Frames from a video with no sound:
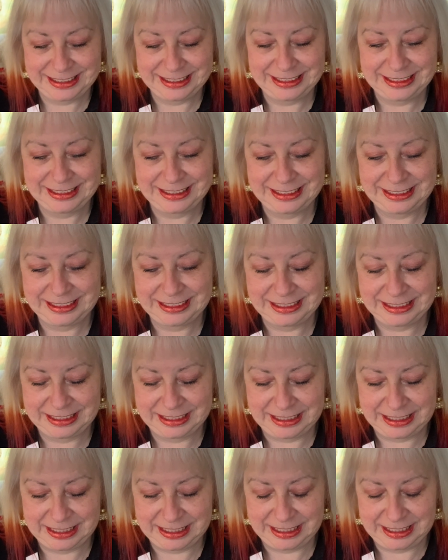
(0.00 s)

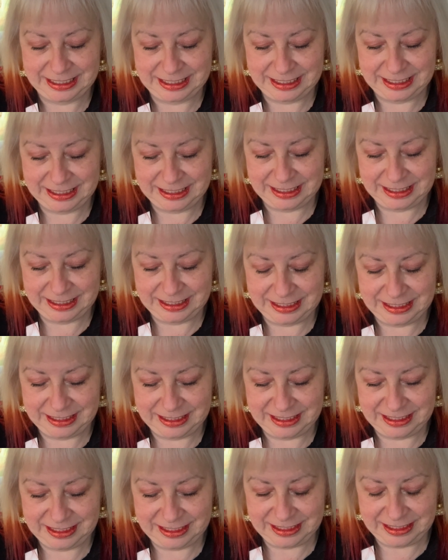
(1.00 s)

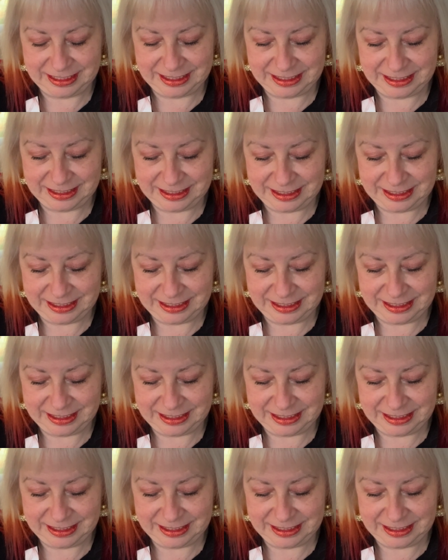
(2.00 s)
(silence)